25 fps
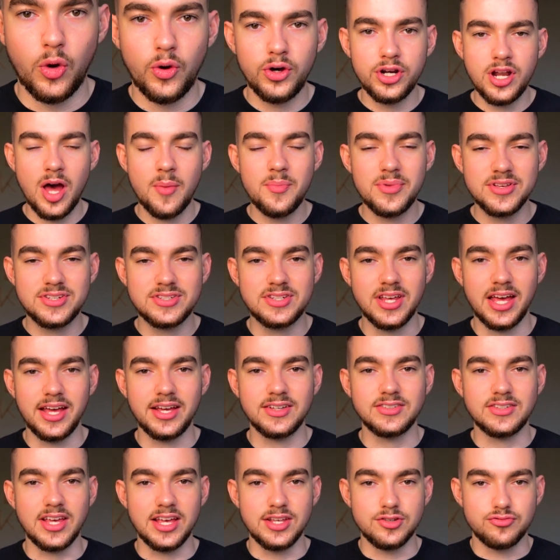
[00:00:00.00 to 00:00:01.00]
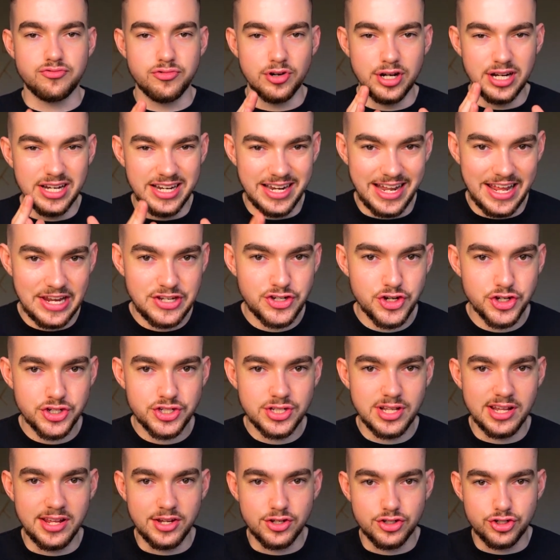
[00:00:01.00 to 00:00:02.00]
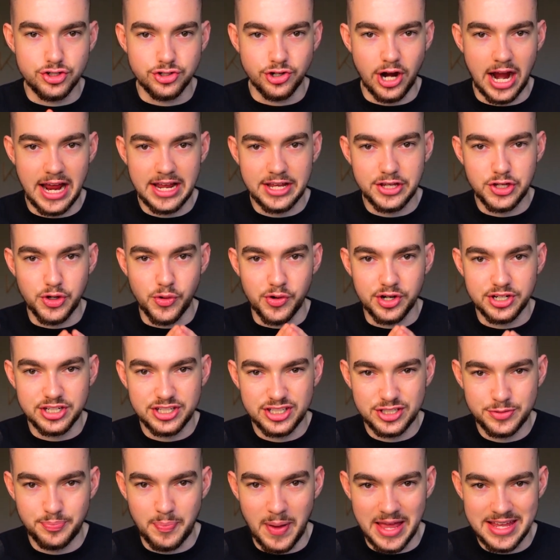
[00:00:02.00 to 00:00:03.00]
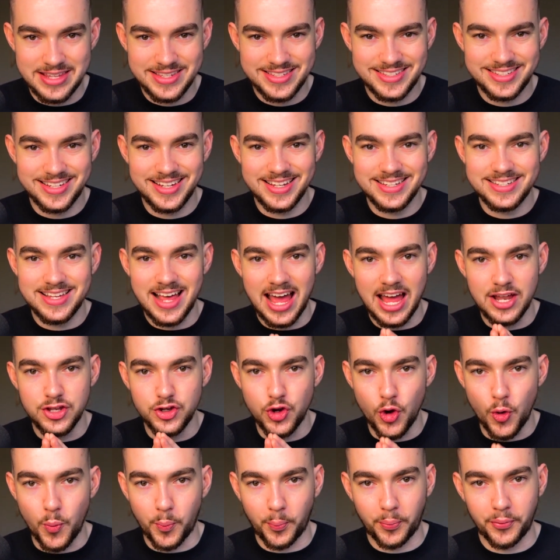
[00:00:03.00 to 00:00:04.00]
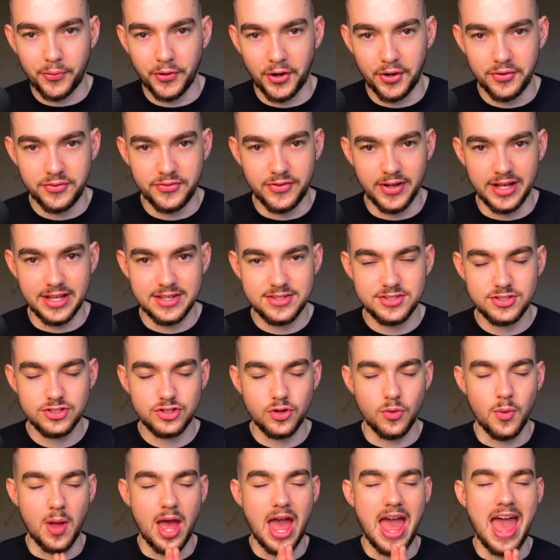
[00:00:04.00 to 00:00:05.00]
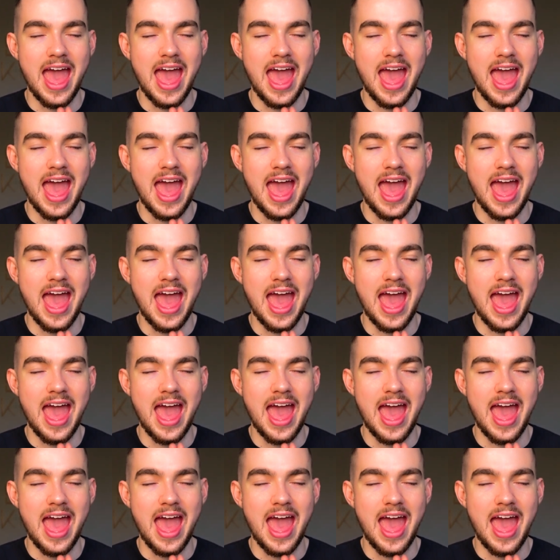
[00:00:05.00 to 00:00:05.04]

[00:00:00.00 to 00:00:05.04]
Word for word: Law number six is religiously track your expenses and your profits. So